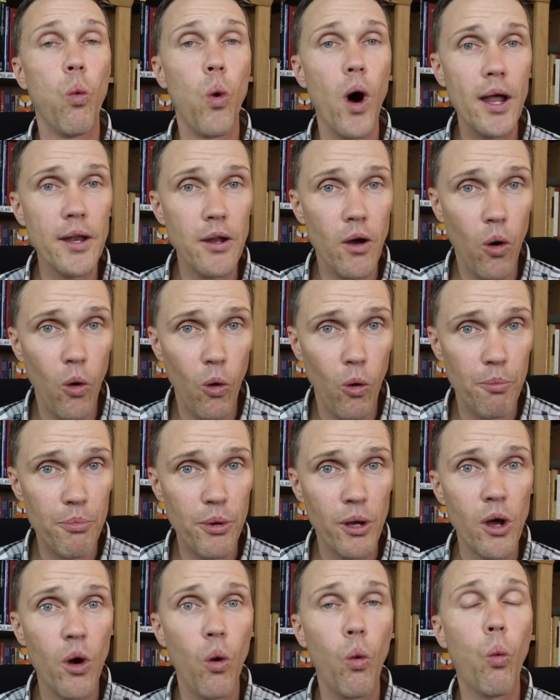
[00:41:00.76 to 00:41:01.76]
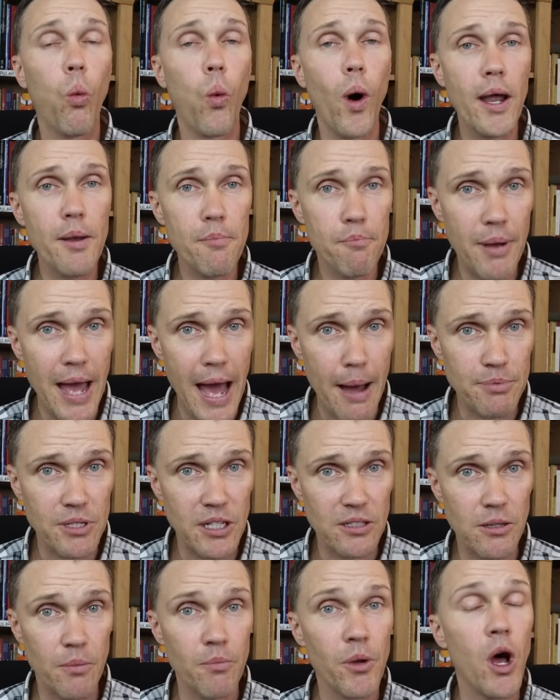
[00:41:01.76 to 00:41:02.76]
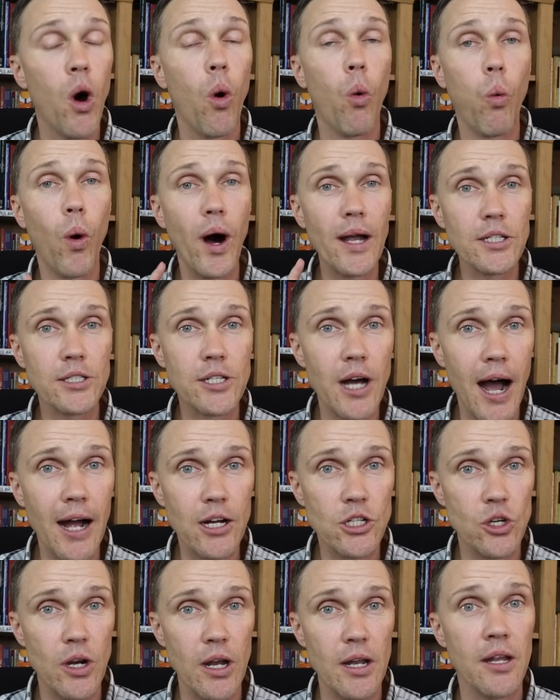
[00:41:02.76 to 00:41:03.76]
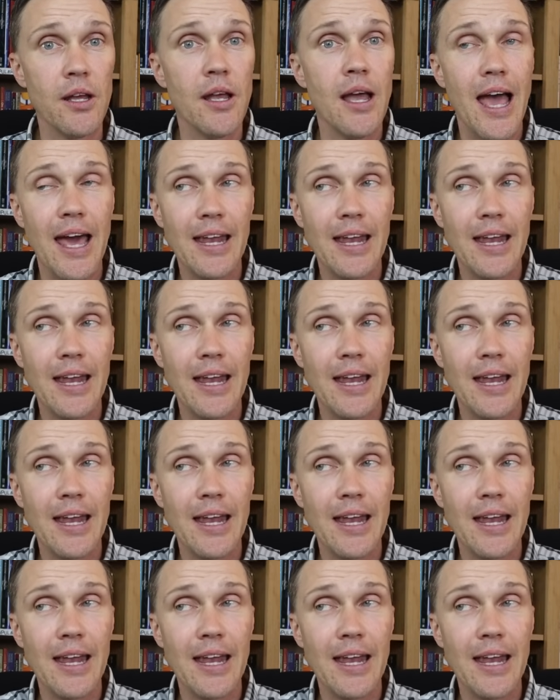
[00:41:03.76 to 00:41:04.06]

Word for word: one hope, one baptism, one doctrine.